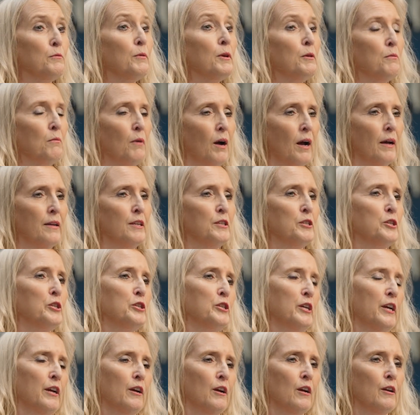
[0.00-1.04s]
We want to
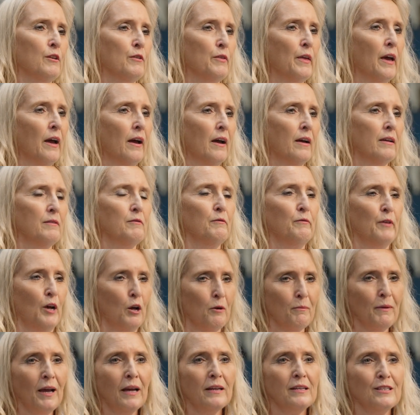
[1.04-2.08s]
share that
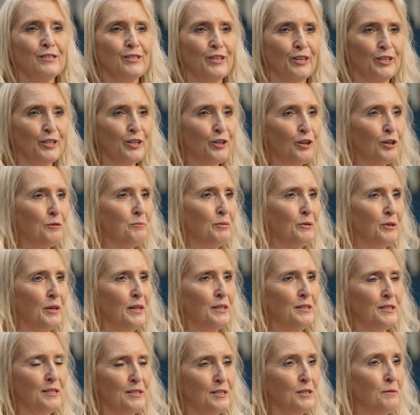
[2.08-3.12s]
Valmet is a good
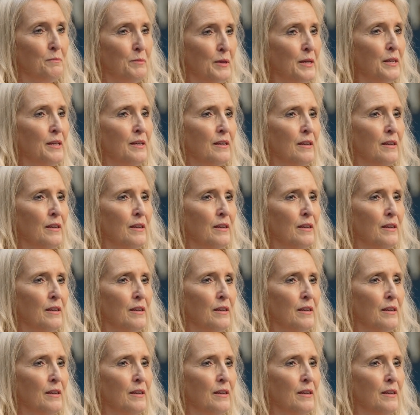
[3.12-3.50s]
place to be.